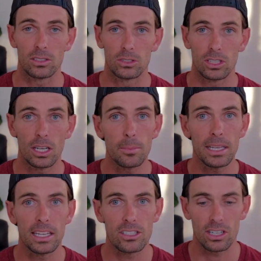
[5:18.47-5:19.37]
So it's going to be
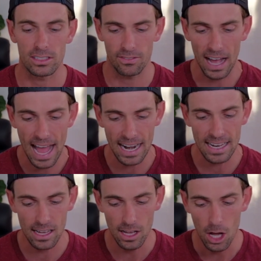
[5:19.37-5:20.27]
interesting. If I had
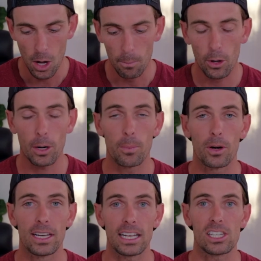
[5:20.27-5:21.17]
to put a
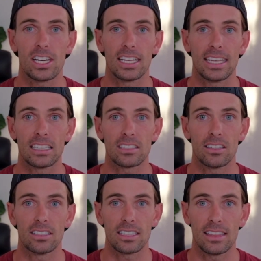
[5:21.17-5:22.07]
prediction and guess on
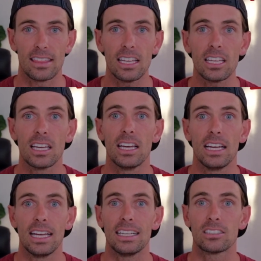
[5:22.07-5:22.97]
this, I think
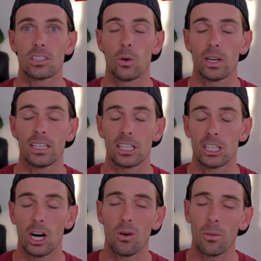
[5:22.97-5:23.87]
it's going to
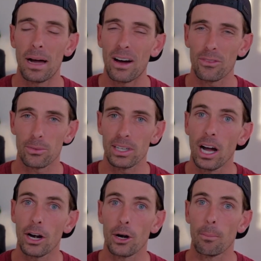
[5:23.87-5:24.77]
go about
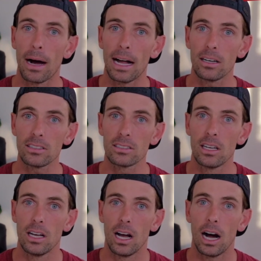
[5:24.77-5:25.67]
300 miles.
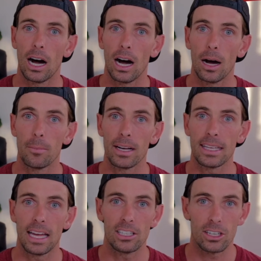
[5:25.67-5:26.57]

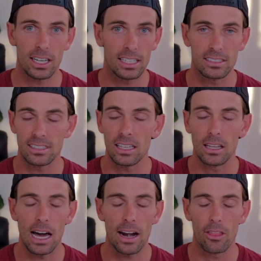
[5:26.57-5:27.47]
Again, you're going to see a
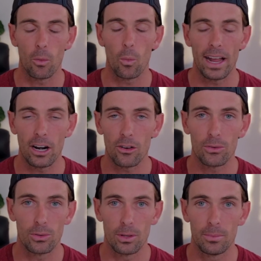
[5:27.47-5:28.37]
lot of the wear
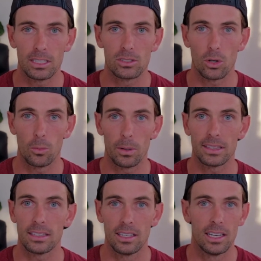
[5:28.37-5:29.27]
through the midsole,
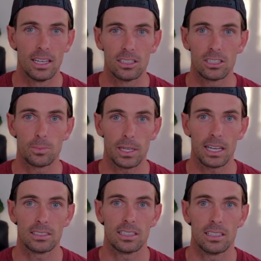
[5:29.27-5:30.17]
but just
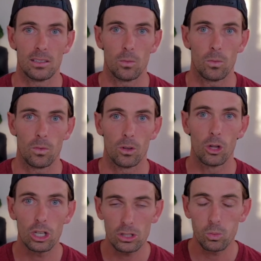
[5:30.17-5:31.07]
because it
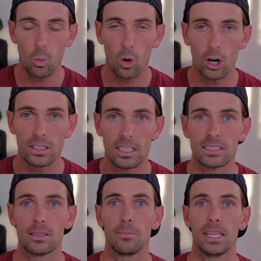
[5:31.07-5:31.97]
looks worn
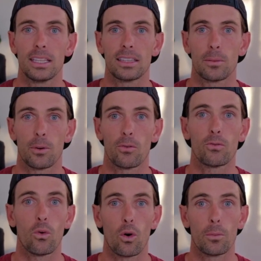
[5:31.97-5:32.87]
doesn't mean that the
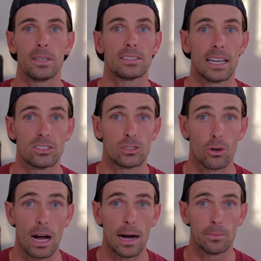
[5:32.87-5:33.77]
performance has
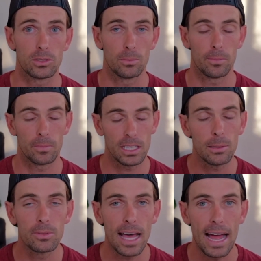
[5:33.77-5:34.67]
dropped. So
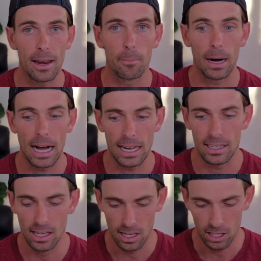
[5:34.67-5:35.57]
keep that in
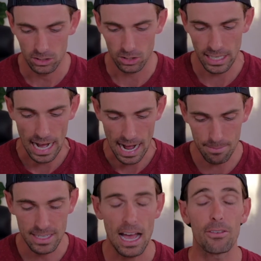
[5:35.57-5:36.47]
mind. So yeah,
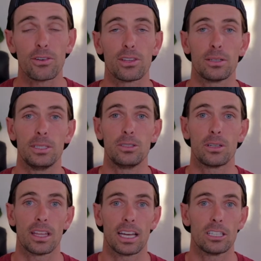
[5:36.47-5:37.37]
I'm definitely gonna be
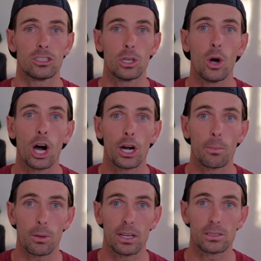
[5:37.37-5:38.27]
doing like a
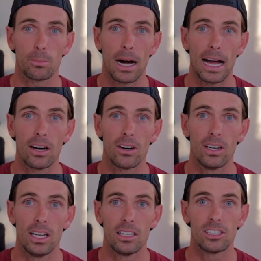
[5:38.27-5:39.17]
200+
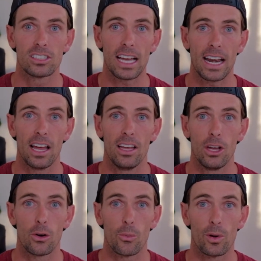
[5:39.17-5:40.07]
mile, just kind of
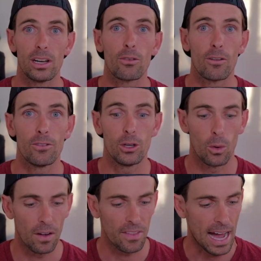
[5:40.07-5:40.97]
re-review
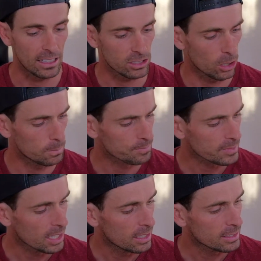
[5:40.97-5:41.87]
on that. So
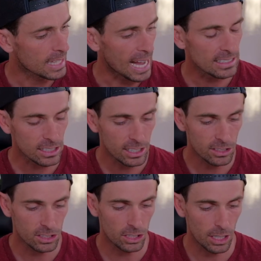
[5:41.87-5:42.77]
that's
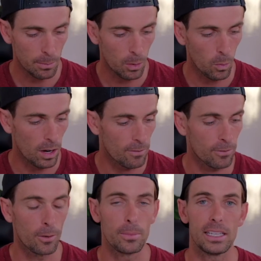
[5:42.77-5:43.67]
concern number one
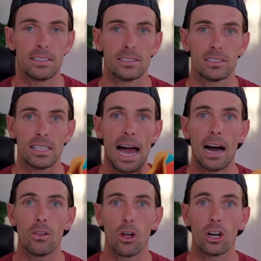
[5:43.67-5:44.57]
for me, is
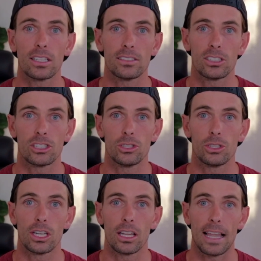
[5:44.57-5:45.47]
how long is this shoe
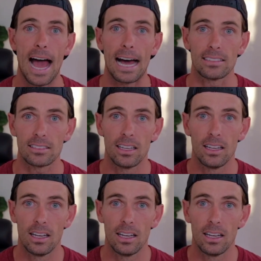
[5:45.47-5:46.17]
gonna last?